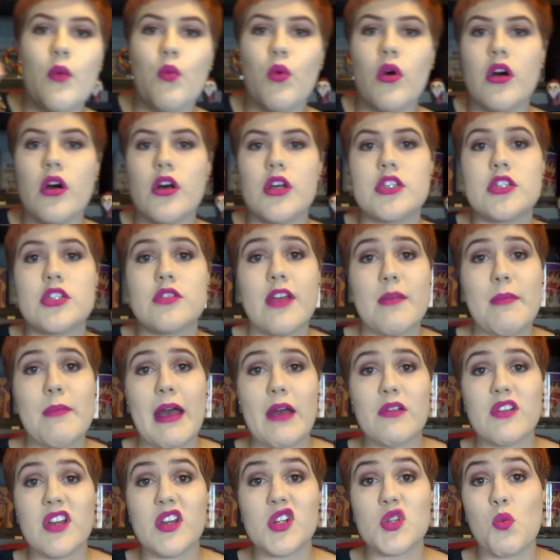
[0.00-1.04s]
was £3
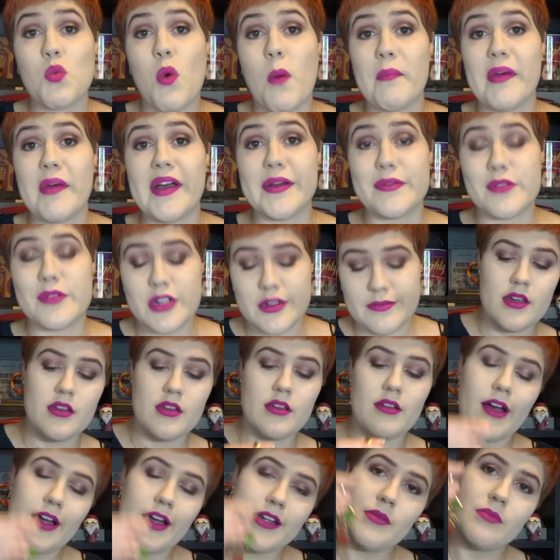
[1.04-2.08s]
down to £1.
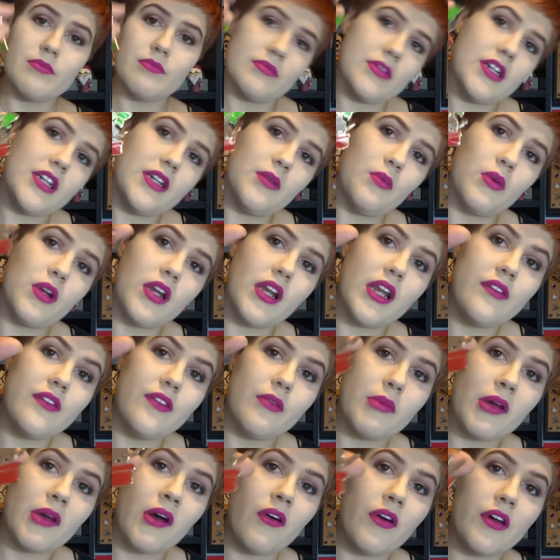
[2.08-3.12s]
I didn't want to leave
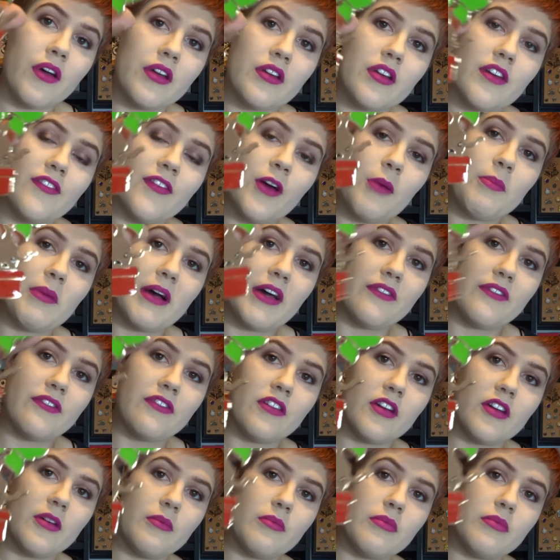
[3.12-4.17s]
him behind. I felt bad for
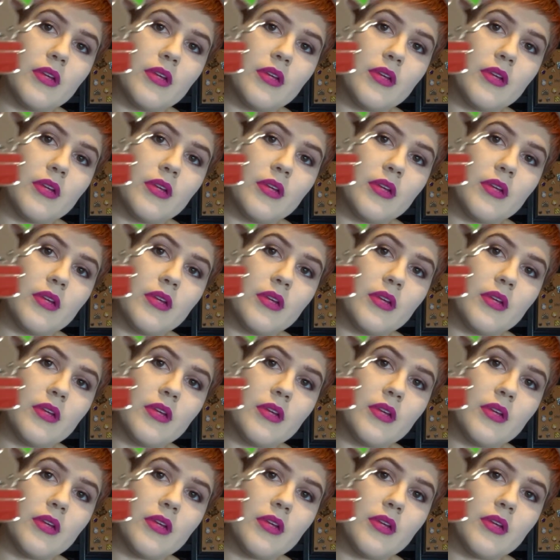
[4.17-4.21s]
him